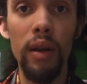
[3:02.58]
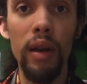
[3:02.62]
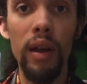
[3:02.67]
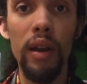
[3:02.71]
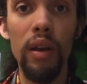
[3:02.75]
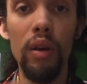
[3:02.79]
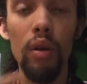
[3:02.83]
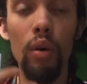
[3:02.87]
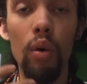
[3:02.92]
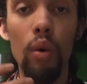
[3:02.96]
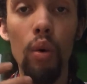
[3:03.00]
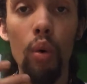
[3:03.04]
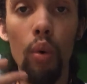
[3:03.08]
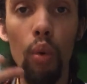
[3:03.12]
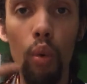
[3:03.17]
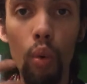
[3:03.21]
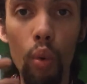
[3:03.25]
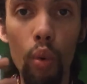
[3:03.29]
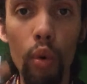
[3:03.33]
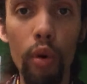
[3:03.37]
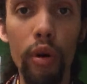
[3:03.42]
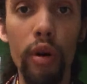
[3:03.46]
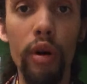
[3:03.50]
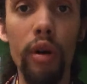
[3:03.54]
and
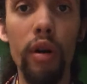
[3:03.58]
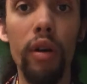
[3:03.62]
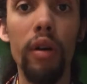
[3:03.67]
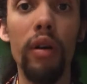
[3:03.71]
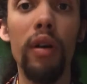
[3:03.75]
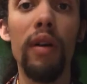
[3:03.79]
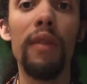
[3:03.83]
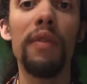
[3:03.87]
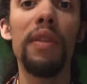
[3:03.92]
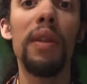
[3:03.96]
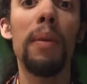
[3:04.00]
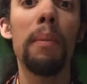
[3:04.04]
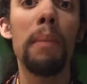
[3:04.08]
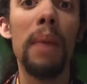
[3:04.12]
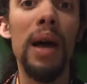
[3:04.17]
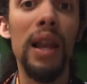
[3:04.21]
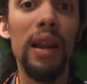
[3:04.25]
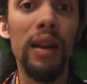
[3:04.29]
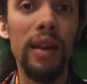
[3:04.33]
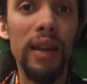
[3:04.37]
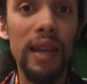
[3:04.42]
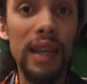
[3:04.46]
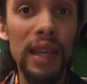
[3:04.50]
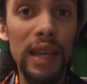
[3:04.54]
order of the
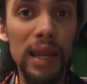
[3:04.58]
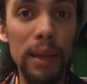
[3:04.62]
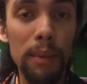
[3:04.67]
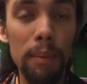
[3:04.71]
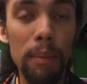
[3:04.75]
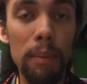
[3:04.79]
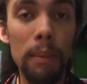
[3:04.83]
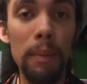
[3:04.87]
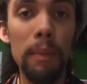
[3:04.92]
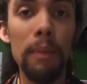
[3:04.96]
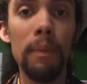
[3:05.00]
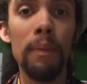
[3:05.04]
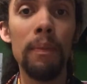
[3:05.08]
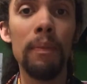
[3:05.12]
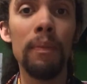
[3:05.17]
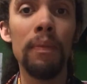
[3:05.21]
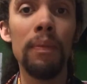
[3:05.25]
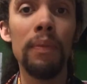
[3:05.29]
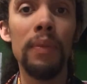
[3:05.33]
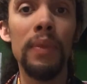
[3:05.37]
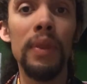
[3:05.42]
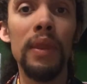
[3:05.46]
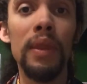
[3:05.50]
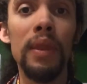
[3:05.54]
Malachim,
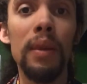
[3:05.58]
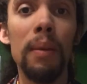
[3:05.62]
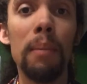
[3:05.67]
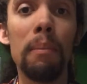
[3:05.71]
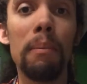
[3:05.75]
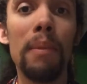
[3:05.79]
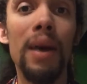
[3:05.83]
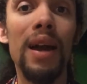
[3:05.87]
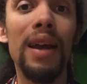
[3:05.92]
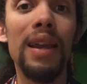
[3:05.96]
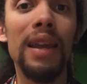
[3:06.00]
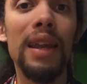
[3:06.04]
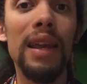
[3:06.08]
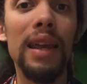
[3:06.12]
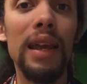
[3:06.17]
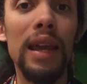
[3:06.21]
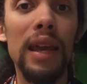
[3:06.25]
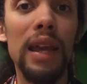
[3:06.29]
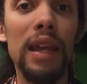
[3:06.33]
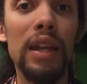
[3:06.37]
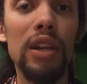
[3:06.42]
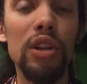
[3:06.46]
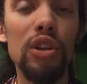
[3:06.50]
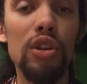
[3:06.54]
the mighty
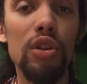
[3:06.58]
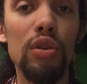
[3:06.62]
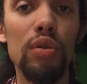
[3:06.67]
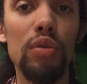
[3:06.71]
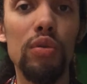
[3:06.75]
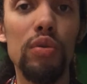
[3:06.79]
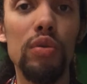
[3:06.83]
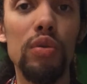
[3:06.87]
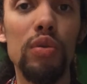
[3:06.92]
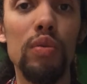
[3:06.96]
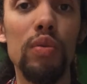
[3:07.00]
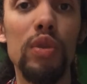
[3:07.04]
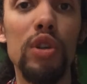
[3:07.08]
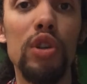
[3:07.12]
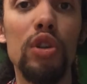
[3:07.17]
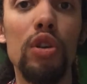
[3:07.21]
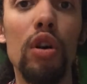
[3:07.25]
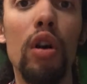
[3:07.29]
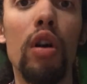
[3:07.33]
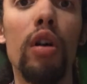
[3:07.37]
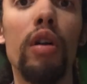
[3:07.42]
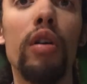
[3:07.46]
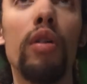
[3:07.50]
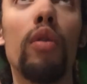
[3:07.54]
angels which
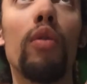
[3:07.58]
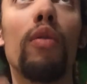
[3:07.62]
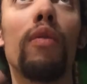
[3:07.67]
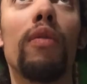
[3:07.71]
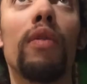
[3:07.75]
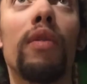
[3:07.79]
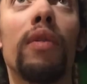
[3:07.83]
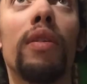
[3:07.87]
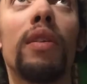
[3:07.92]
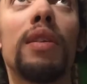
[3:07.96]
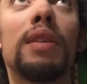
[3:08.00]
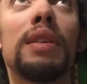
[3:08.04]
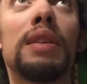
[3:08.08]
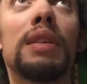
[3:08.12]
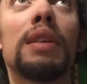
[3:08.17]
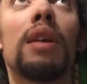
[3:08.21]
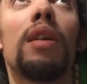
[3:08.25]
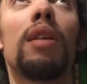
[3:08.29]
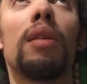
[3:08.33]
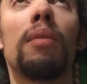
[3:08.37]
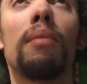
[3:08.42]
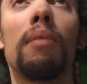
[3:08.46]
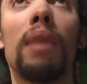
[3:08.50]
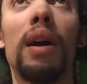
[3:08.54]
guard over the
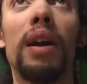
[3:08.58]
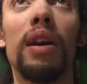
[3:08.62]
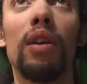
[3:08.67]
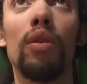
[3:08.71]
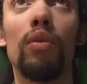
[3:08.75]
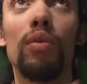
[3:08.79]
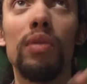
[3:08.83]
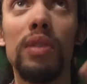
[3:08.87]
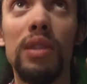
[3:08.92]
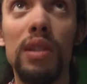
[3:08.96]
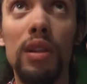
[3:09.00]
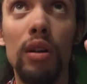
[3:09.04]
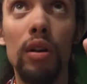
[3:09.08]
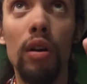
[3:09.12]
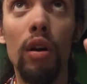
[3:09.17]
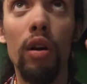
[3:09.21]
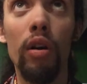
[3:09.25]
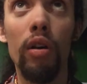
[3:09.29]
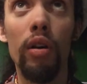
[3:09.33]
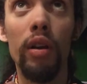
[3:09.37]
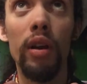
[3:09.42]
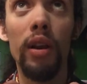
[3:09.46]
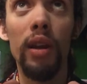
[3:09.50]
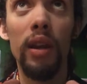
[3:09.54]
sun. Michael is the
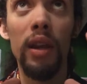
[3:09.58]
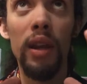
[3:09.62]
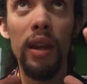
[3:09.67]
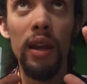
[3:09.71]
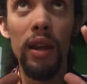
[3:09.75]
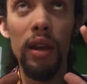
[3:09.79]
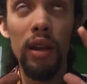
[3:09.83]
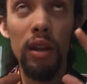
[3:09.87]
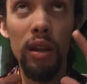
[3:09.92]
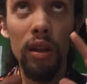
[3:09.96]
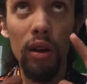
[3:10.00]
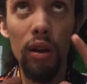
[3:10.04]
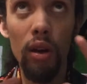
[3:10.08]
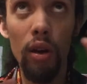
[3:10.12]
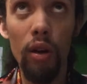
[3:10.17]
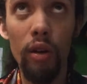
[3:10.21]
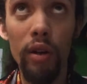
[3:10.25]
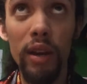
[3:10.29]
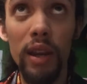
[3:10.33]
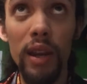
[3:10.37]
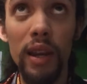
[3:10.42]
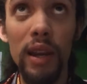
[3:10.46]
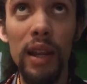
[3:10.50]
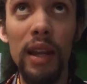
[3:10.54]

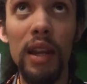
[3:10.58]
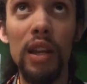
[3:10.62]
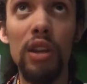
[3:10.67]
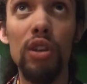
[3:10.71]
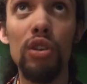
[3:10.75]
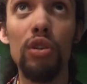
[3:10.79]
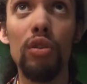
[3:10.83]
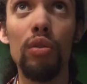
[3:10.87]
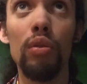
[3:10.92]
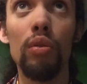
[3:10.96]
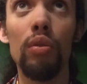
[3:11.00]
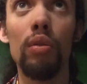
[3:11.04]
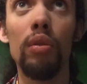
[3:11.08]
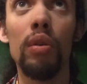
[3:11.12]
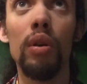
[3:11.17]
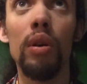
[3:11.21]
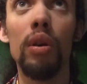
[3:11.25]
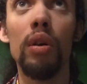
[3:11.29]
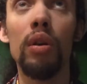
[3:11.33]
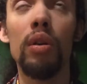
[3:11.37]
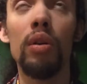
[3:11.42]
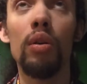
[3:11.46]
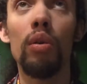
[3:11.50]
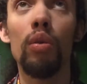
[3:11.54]
guardian angel
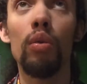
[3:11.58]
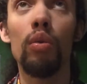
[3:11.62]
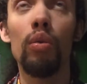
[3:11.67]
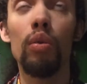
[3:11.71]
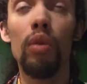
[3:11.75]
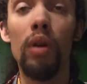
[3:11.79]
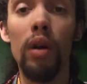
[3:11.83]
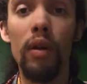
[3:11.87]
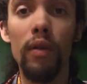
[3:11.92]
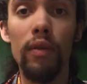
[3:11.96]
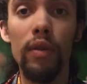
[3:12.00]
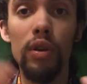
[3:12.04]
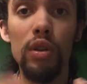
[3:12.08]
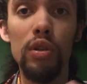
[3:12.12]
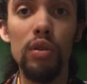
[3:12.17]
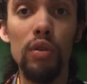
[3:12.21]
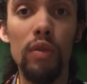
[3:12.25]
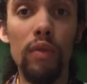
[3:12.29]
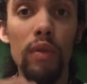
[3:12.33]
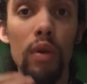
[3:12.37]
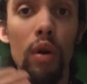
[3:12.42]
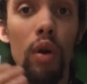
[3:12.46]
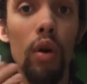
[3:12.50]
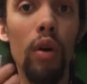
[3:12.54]
who governs
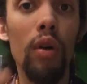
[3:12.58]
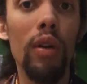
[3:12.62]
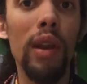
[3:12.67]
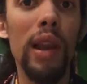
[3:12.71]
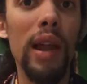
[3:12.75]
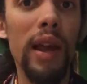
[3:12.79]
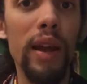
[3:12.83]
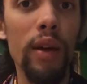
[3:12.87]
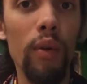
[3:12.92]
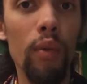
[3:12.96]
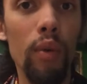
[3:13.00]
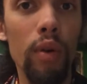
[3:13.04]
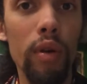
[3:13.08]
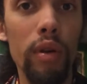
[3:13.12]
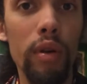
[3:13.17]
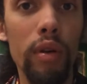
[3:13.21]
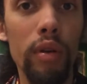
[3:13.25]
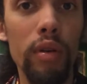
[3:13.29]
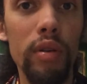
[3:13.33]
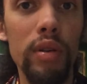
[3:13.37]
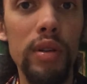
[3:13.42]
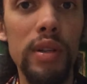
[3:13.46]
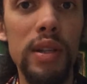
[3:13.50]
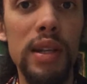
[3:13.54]
over all light
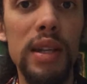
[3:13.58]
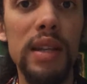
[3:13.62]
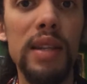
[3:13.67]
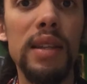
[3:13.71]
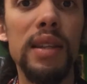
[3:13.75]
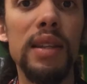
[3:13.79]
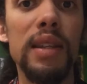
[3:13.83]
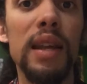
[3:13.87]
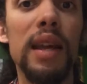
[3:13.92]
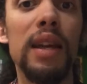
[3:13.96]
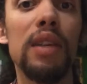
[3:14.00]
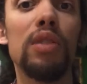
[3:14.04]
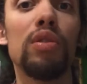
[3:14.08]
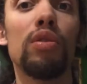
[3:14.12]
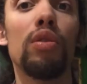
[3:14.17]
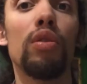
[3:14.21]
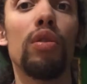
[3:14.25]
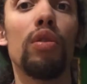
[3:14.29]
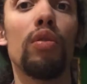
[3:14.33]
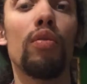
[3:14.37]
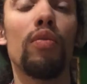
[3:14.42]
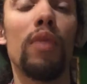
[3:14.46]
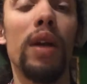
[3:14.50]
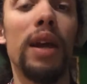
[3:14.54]
workers. He stands
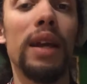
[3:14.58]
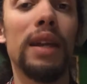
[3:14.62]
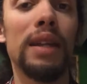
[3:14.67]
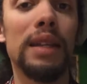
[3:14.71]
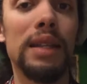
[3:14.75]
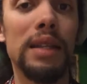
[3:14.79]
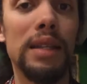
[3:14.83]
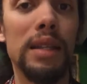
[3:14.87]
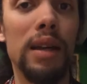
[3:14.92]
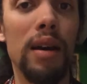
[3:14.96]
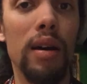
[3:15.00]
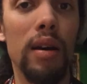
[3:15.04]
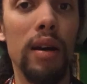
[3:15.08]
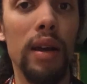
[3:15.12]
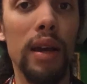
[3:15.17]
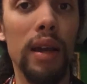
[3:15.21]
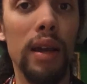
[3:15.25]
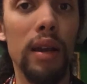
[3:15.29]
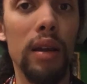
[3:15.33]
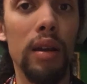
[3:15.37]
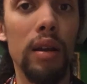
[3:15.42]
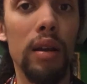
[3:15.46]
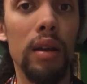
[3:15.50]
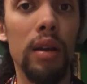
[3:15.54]
on the right
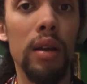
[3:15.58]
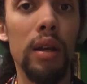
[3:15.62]
side.